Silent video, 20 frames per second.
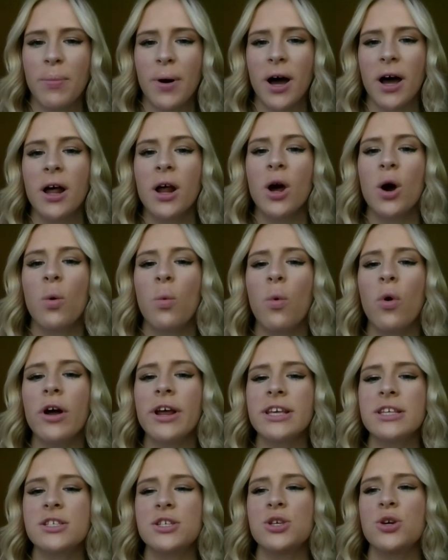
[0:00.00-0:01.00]
but what
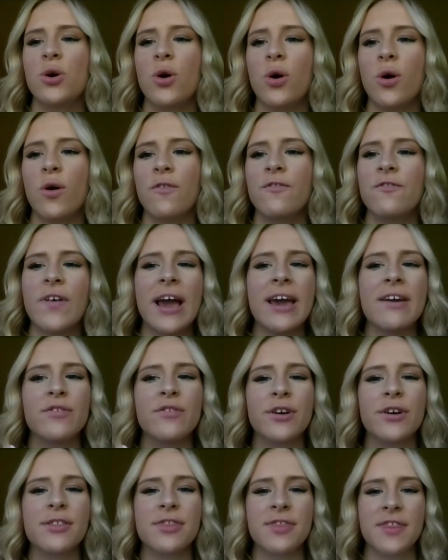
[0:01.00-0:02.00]
is your favorite